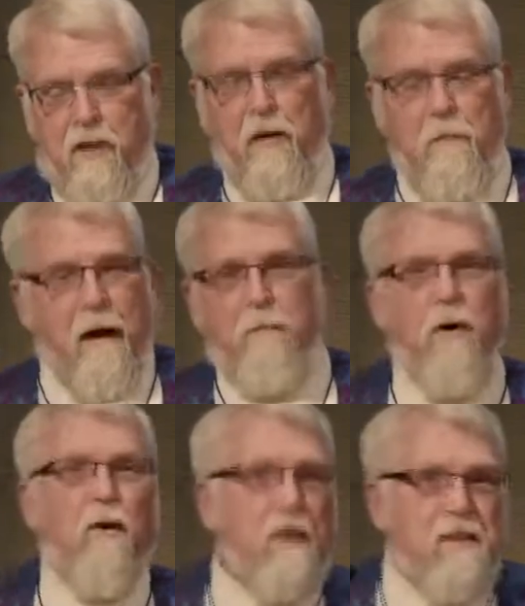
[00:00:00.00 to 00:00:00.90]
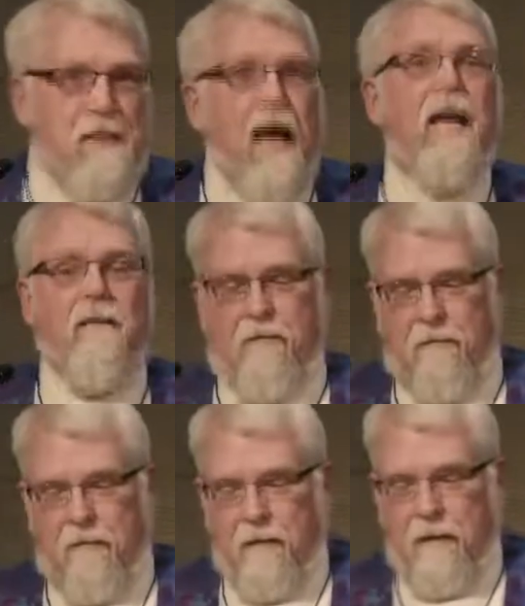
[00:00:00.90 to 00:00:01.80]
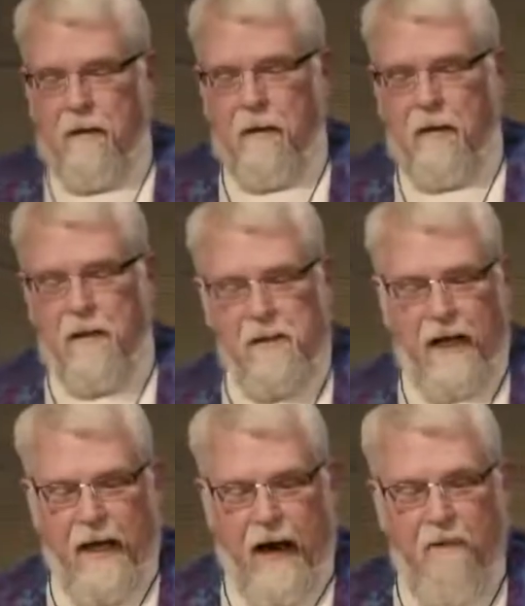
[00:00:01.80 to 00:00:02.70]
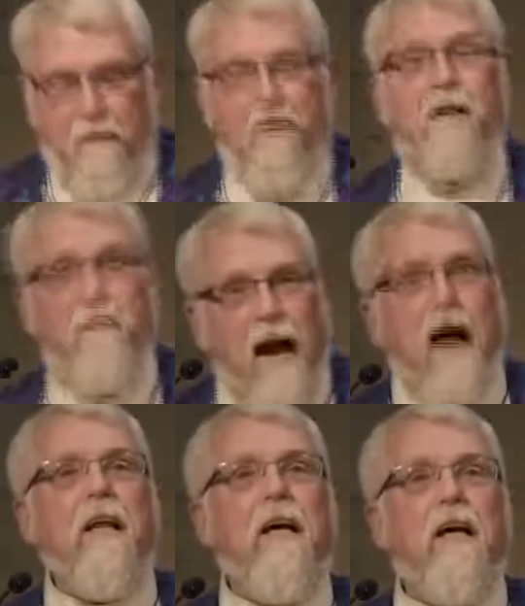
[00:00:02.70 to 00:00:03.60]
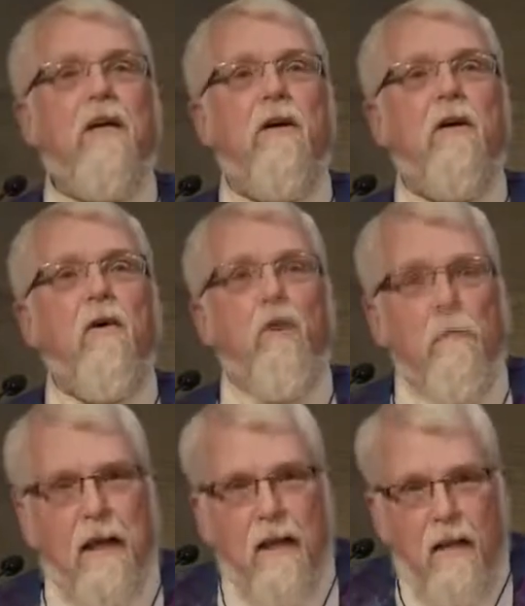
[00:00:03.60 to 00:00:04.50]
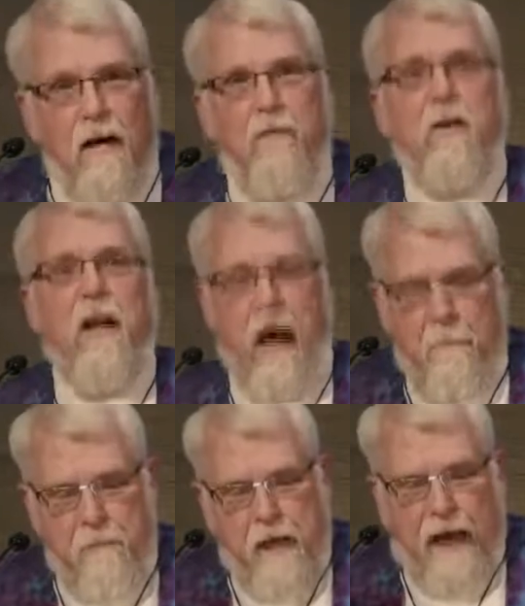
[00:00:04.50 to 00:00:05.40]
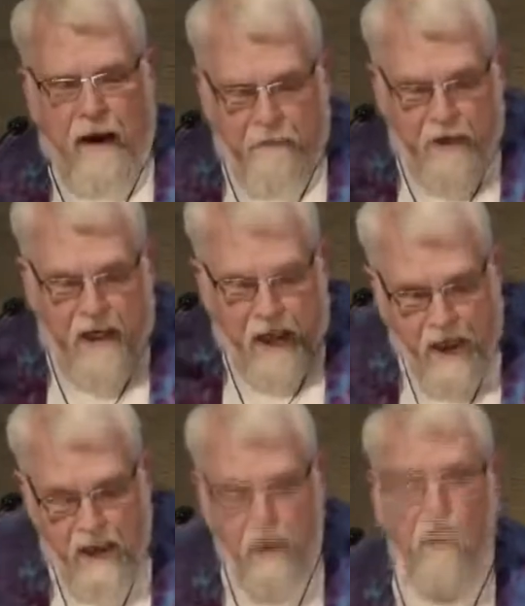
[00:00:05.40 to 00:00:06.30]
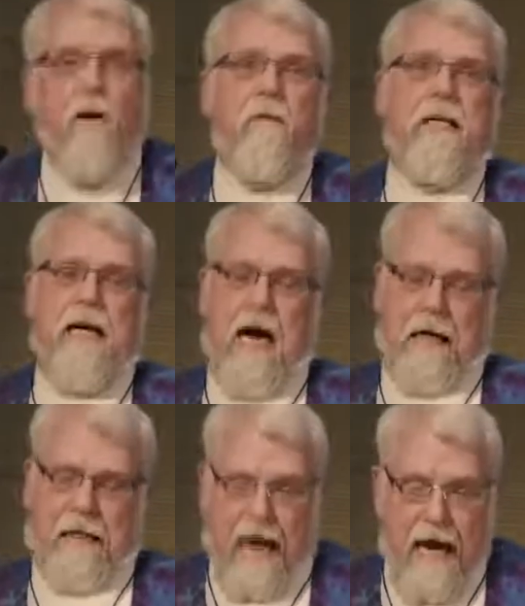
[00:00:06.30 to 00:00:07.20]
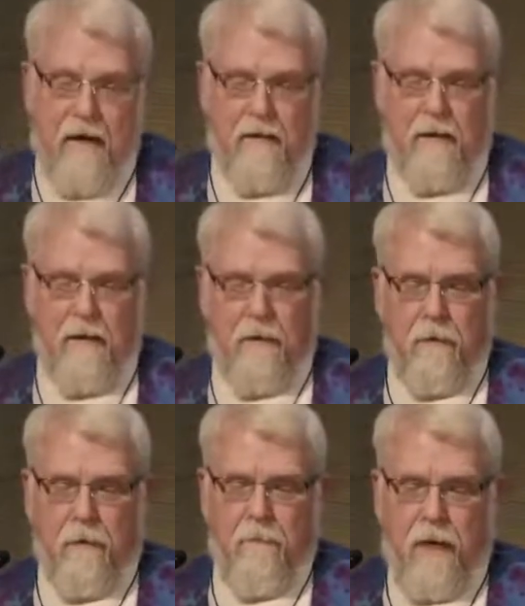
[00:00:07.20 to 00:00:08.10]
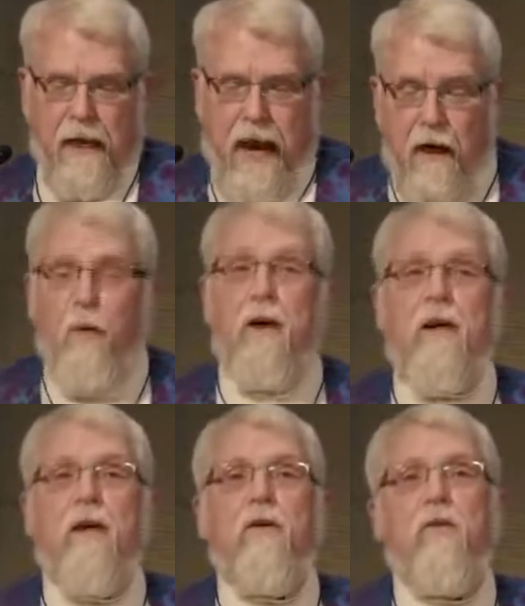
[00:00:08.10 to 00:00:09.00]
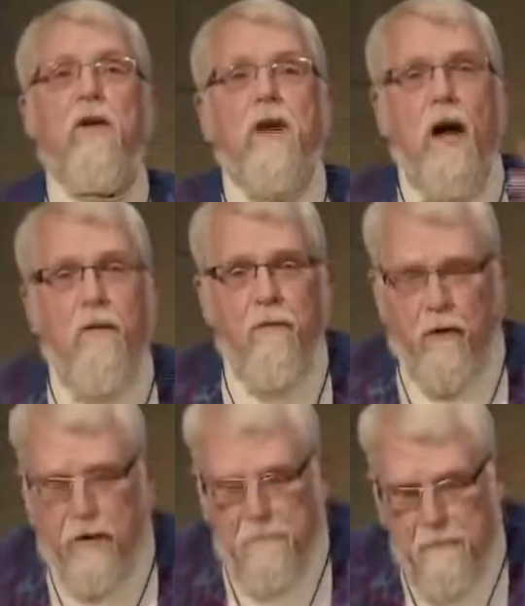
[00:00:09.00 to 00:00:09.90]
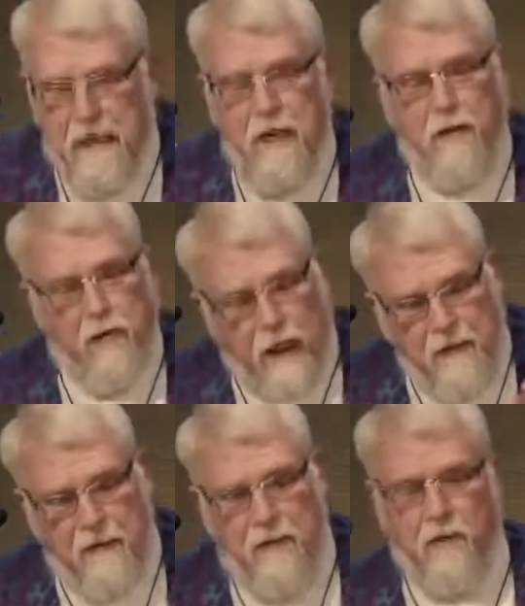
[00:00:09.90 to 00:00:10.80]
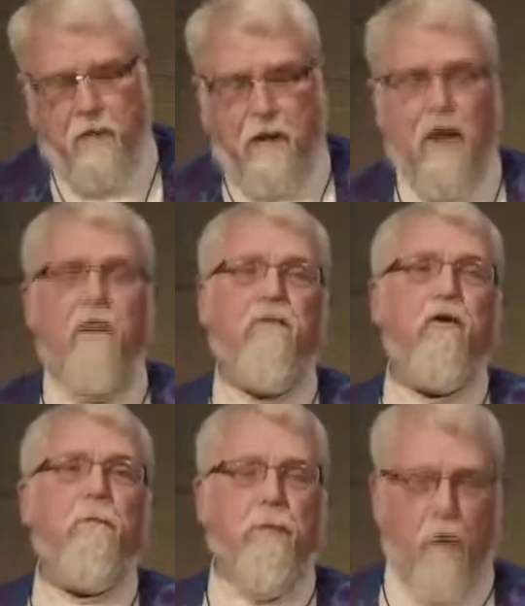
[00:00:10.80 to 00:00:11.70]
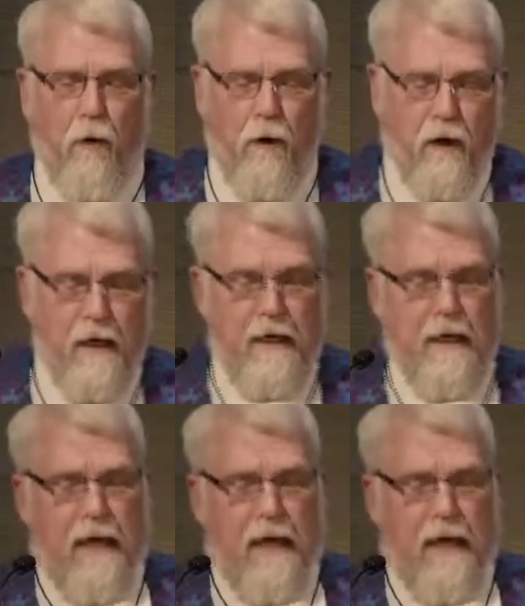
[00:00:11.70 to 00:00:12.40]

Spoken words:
Do you remember what he said? He said, every valley will be lifted up, every hill will be knocked down, that equity will come for the meek, justice will come for the poor,